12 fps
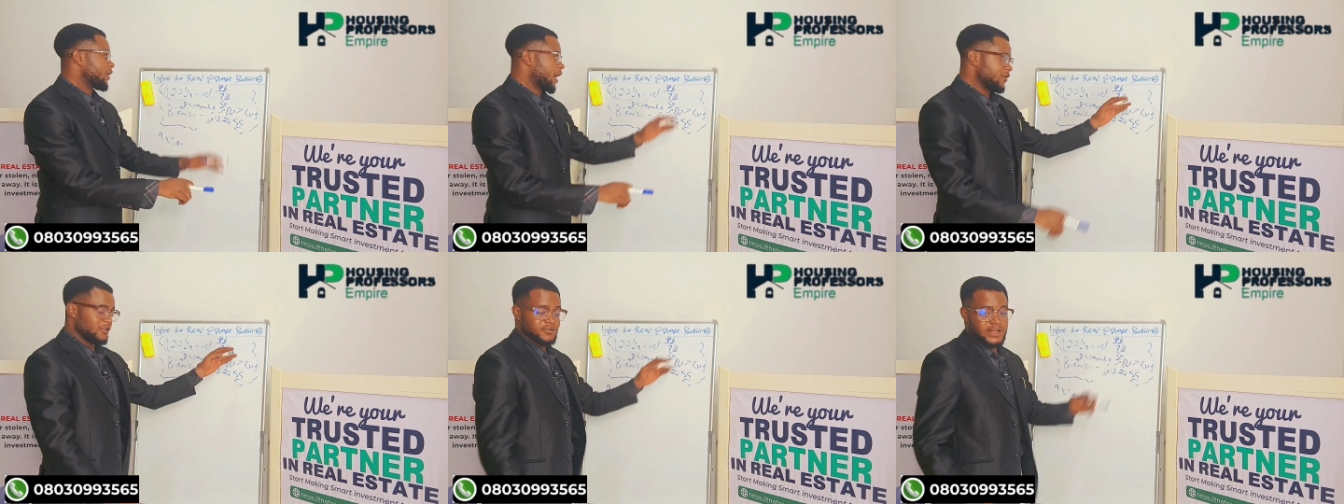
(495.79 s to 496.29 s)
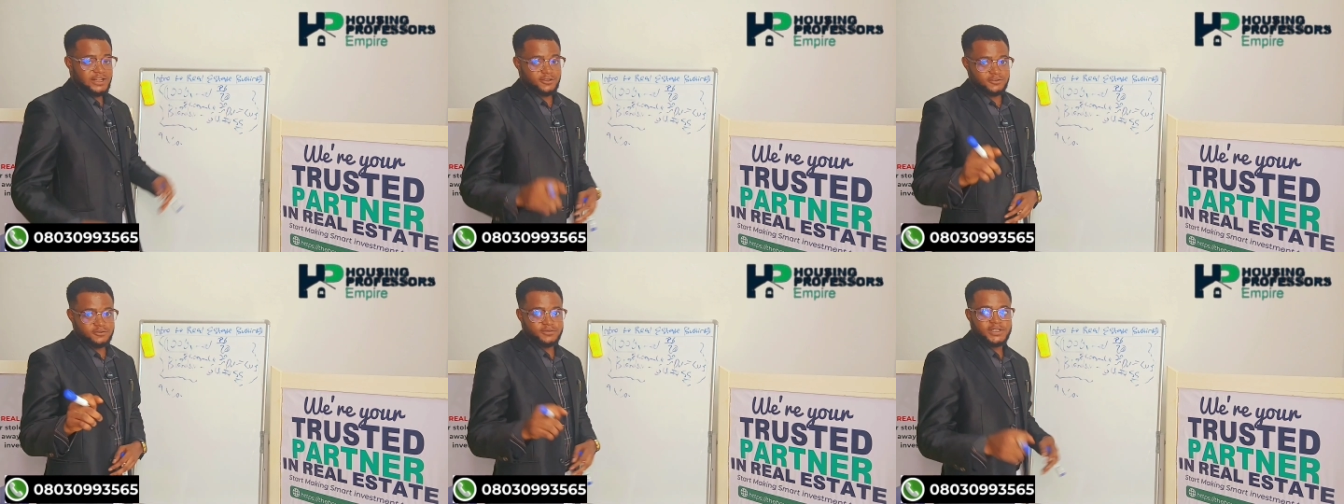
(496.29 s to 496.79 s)
That
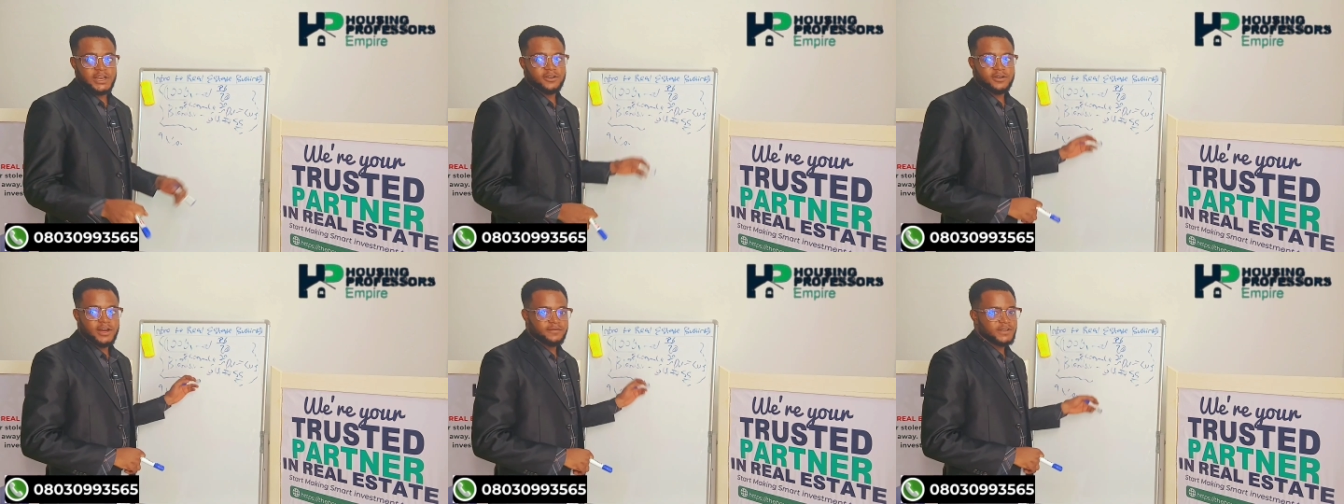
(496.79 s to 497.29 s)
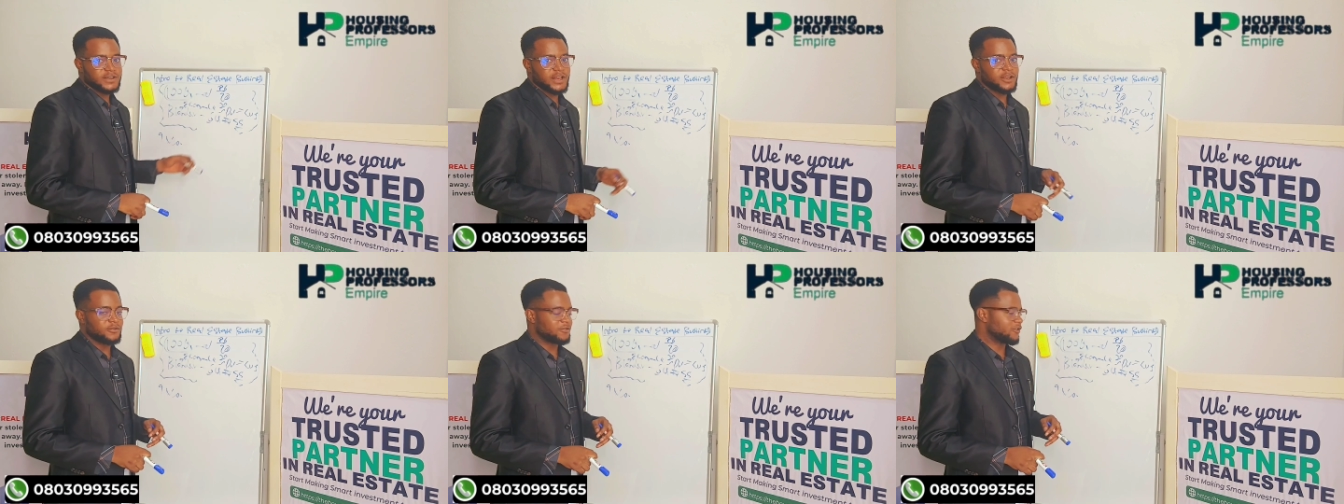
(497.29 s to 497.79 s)
doesn't mean I don't have decline of